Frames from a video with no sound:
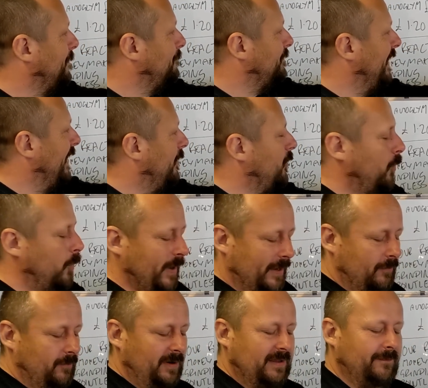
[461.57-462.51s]
there? Now,
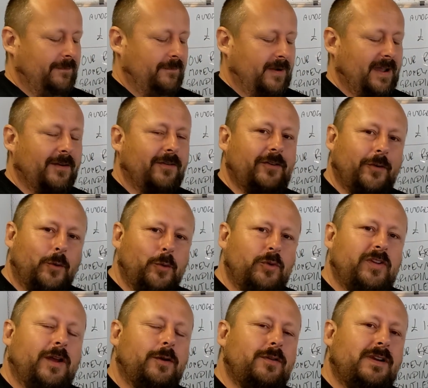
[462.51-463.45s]
QuikRefresh,
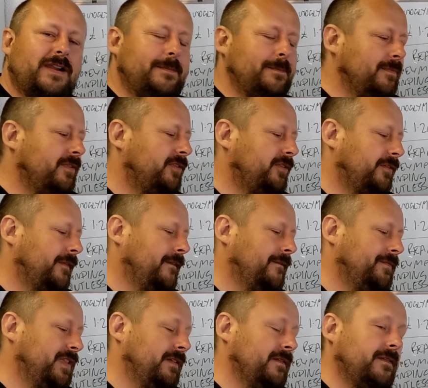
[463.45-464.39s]
Autoglym's
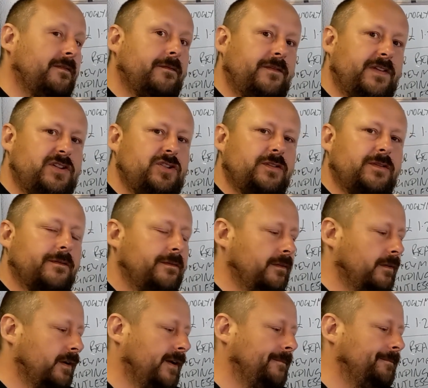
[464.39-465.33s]
vision
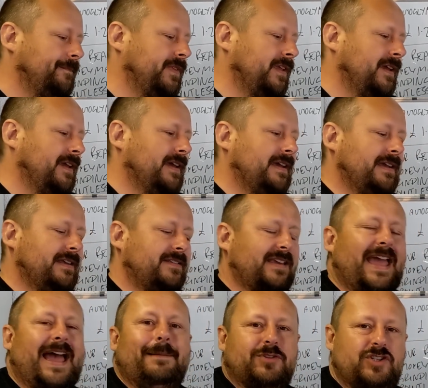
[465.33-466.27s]
for it is
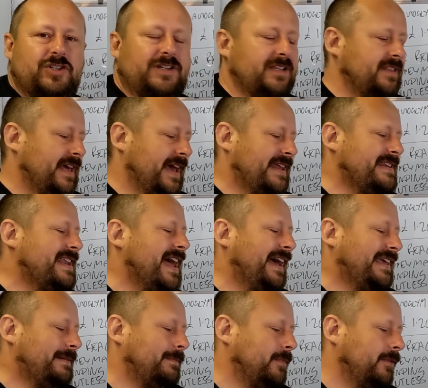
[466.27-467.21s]
captured in their
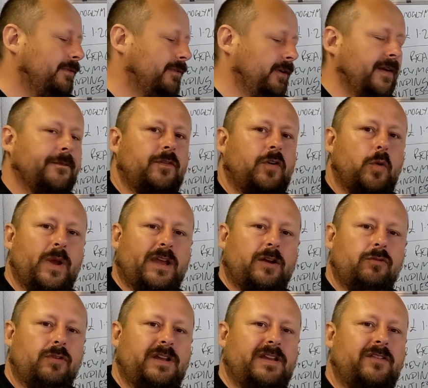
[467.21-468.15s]
name for it,
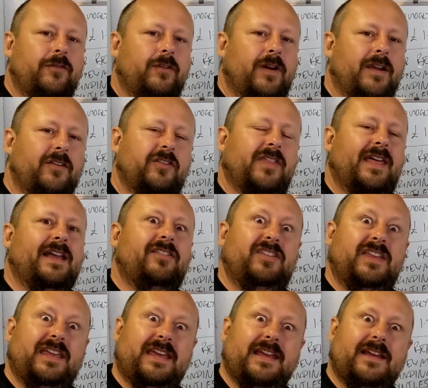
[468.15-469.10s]
QuikRefresh. So they're
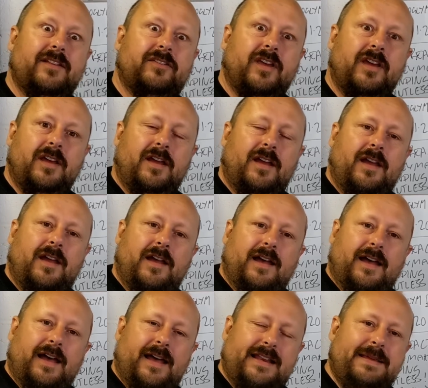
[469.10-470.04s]
seeing it as
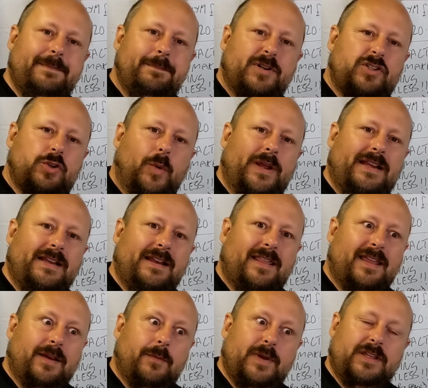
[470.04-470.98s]
an in-between
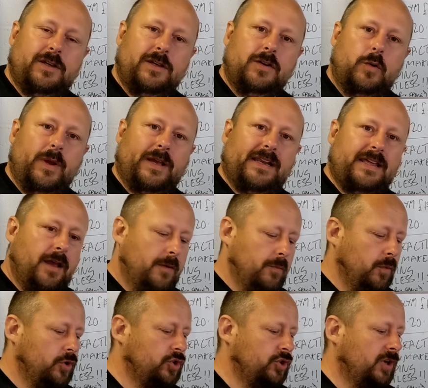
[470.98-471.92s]
thing where you can quickly go and
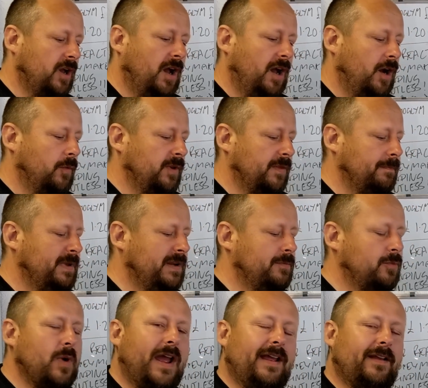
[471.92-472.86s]
wash your car with
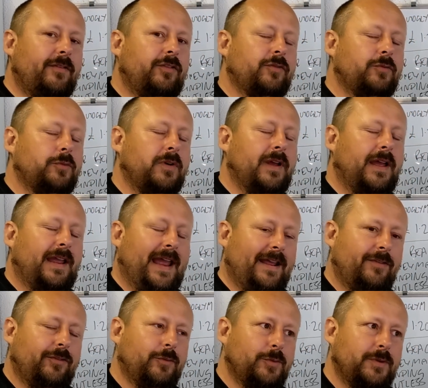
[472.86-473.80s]
minimal hassle
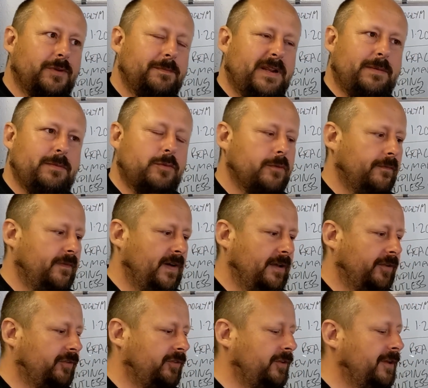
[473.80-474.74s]
and minimal
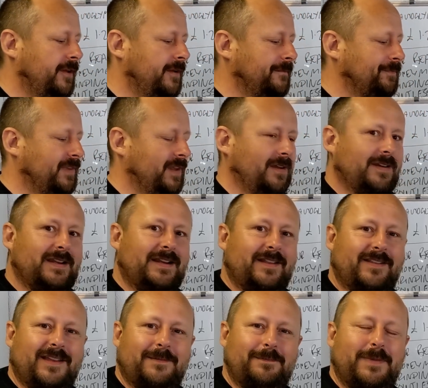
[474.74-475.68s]
fuss. I nearly
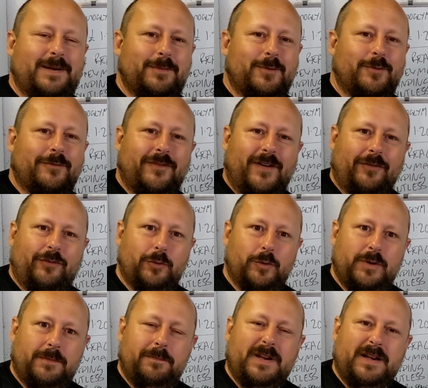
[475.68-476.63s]
said minimal fussle
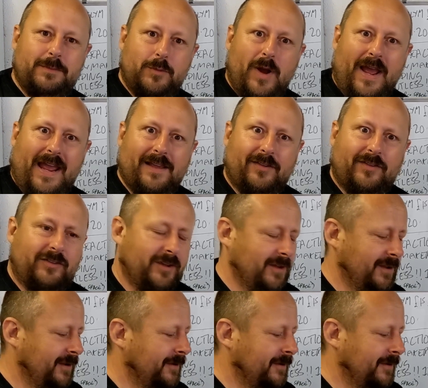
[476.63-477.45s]
and minimal hass.